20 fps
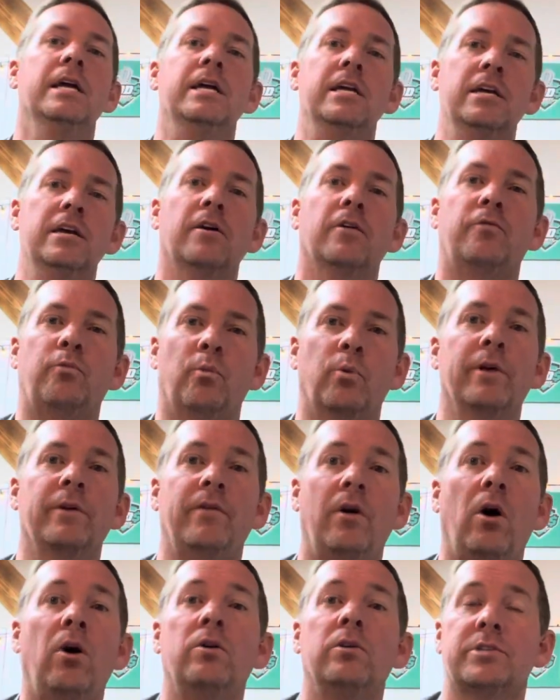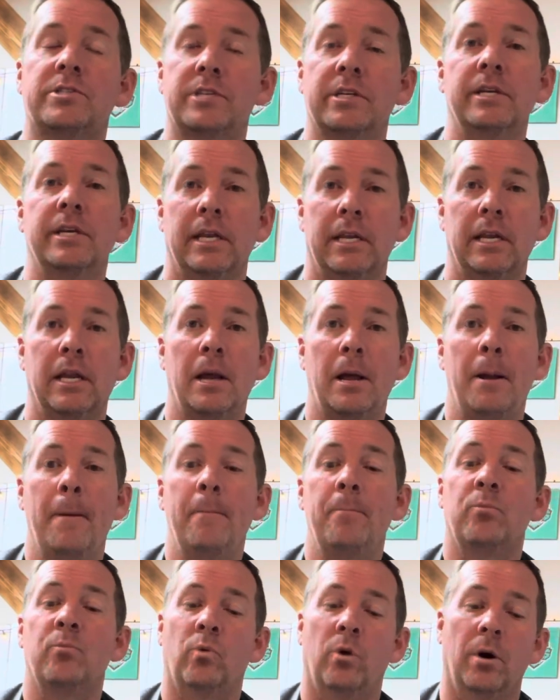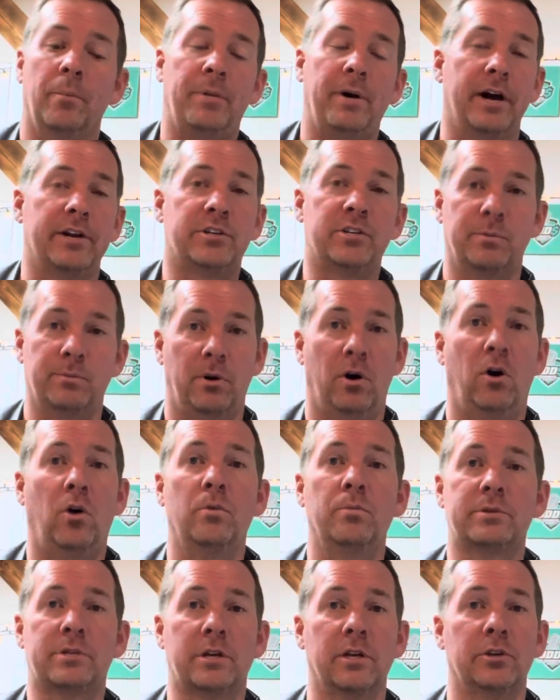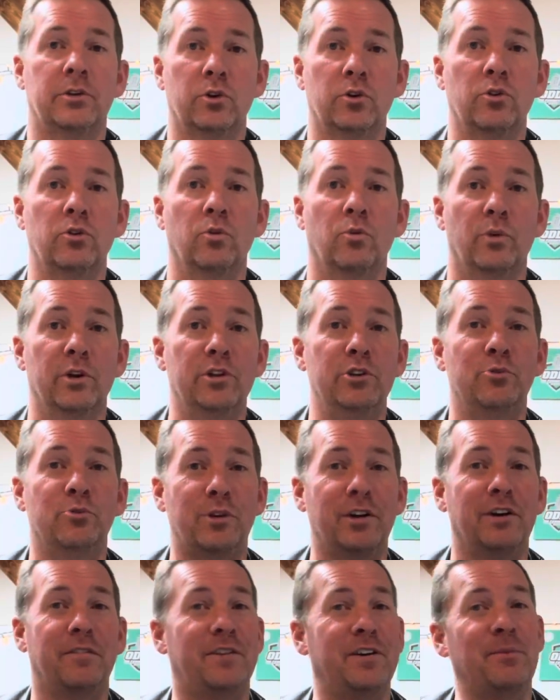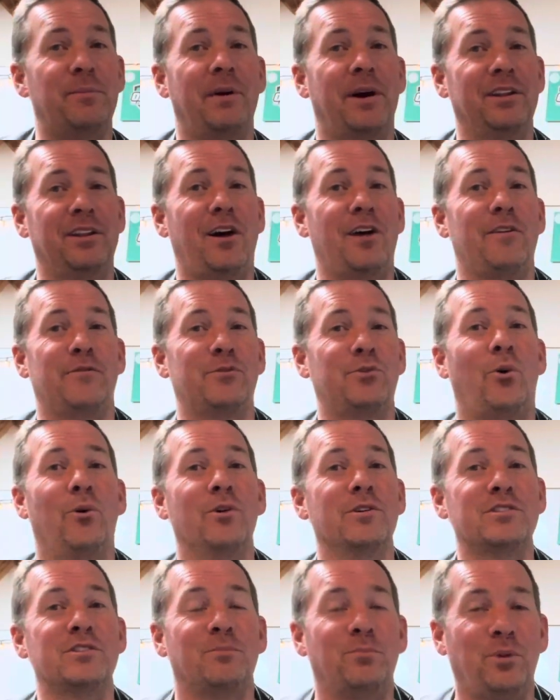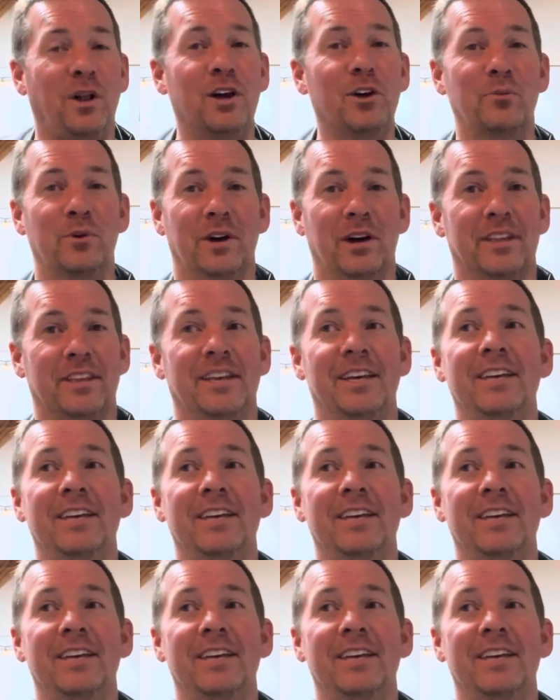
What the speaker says: if we've all seen what Patrick Mahomes can do when you give him a lot of toys to play with,